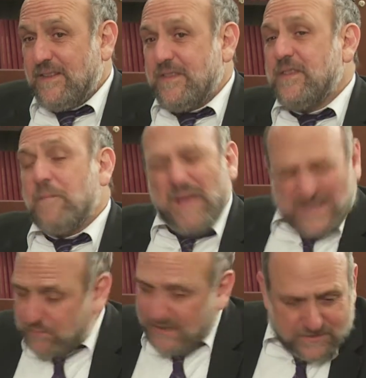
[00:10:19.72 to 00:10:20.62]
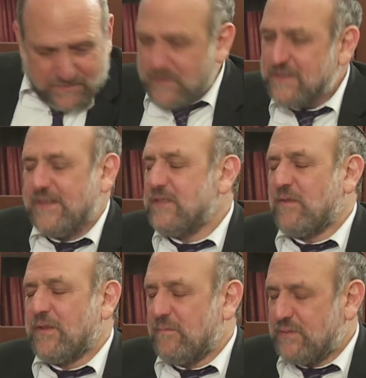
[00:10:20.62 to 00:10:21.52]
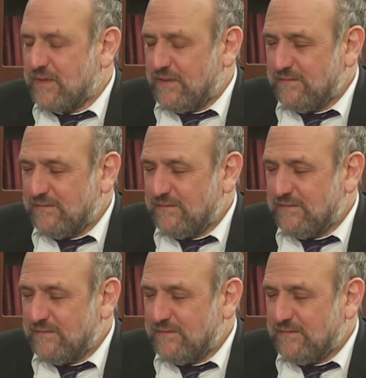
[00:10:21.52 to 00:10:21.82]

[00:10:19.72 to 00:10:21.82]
then the best place to visit is Radomsko.